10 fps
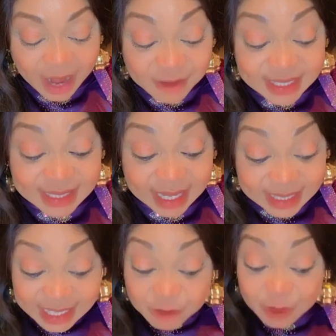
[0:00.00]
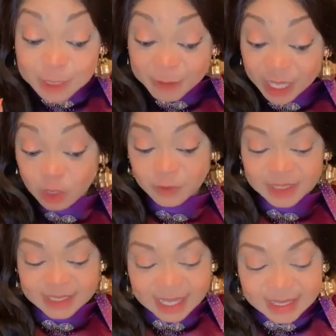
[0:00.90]
were arrested in respect
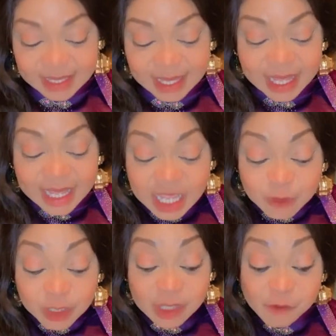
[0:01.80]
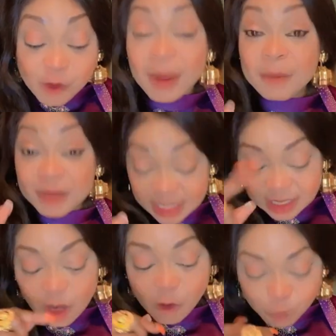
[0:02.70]
of the death. Even the former
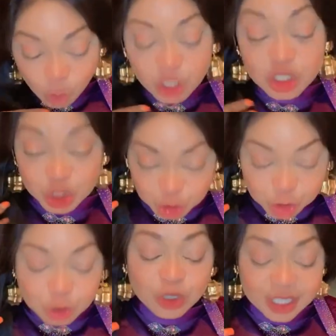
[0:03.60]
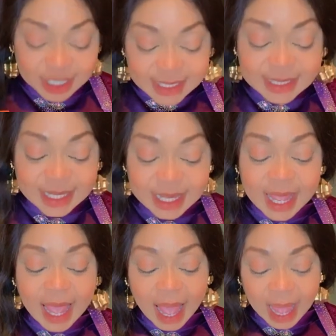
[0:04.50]
Minister of Works is true.
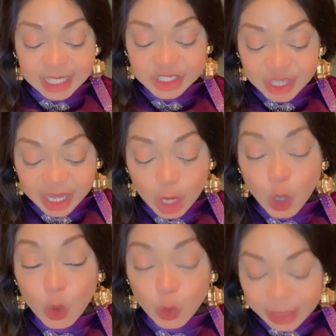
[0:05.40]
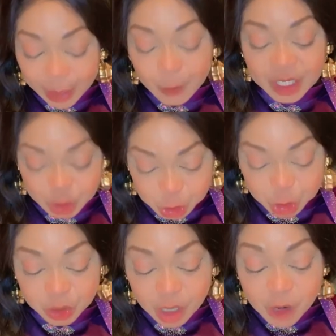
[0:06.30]
Kingsley Adesheye Ogunlewe is
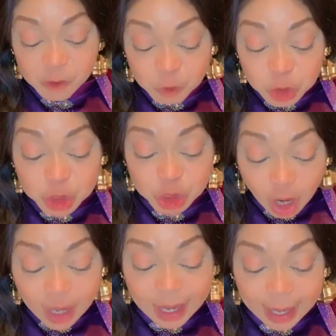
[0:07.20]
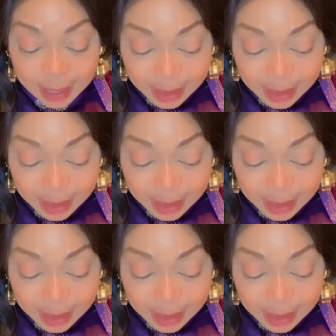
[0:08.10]
true. Funsho